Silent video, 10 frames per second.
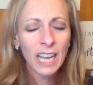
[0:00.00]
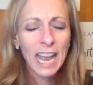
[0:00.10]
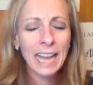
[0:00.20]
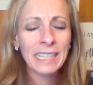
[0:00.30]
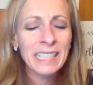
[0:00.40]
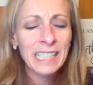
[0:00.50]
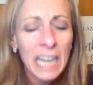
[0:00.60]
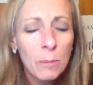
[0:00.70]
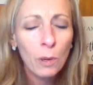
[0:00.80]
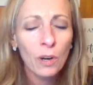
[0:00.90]
and
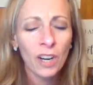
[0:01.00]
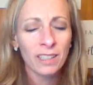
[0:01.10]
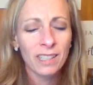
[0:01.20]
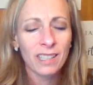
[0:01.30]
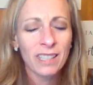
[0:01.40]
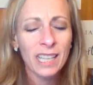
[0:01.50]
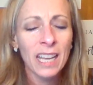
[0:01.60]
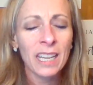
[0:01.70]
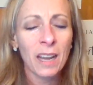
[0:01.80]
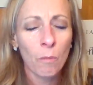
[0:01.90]
deeper into
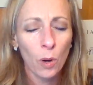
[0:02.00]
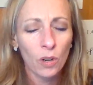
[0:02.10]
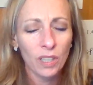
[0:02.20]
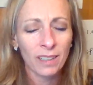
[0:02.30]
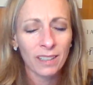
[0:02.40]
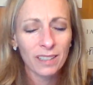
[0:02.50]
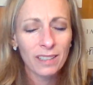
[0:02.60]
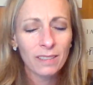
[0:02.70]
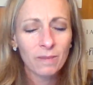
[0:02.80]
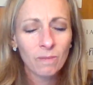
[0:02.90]
sin and brokenness.